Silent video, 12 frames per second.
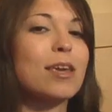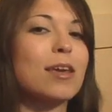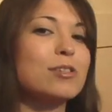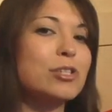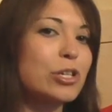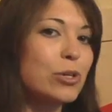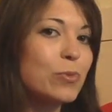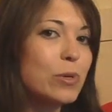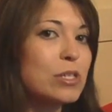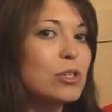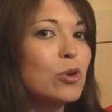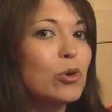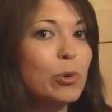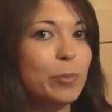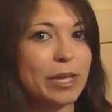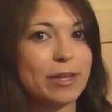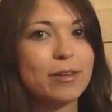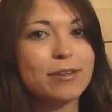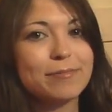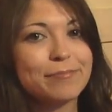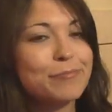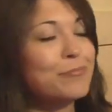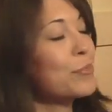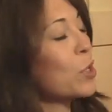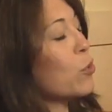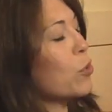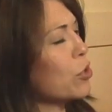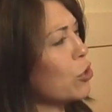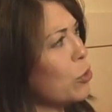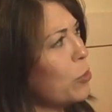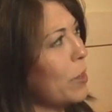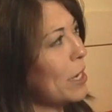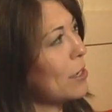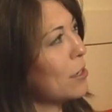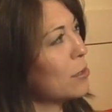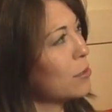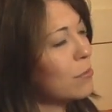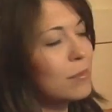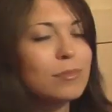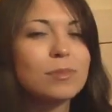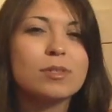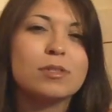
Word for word: the answer was Ubik or Ubik. Hmm.